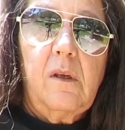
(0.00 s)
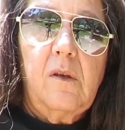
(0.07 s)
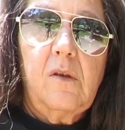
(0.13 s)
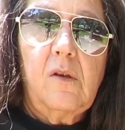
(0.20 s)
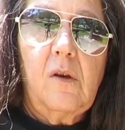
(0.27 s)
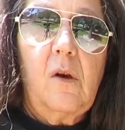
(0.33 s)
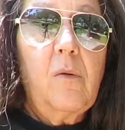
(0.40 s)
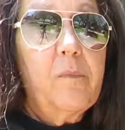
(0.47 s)

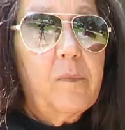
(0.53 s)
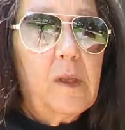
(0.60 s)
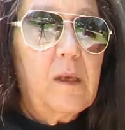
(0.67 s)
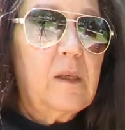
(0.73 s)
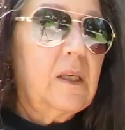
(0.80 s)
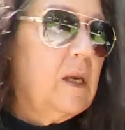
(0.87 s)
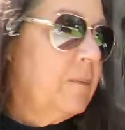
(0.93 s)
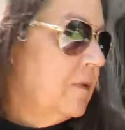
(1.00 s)
So,
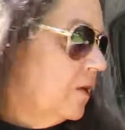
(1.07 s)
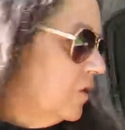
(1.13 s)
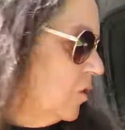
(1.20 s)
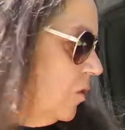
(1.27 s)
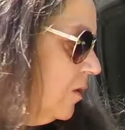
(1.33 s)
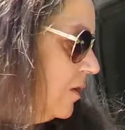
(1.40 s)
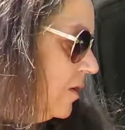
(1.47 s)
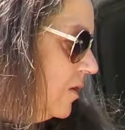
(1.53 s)
keeping this
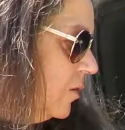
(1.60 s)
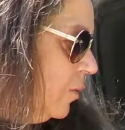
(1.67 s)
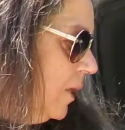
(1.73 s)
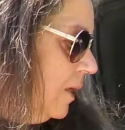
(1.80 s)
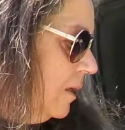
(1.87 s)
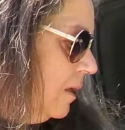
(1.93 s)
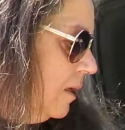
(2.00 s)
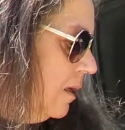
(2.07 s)
short and sweet,